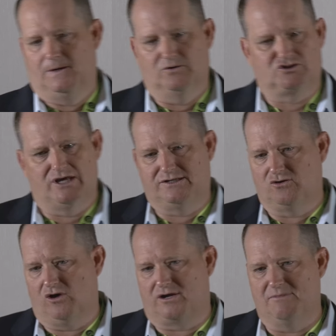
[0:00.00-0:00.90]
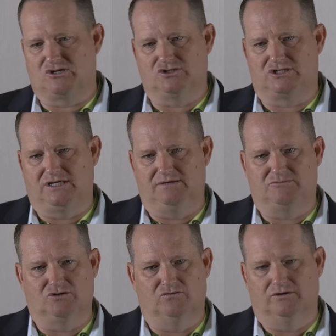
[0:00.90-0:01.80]
sent to our commissions
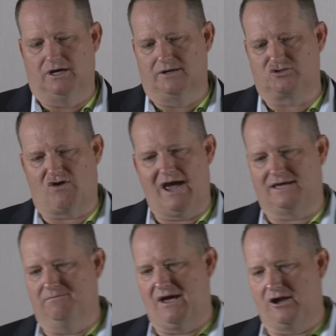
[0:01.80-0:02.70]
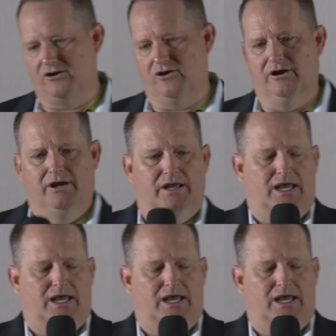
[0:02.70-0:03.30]
team to track and monitor,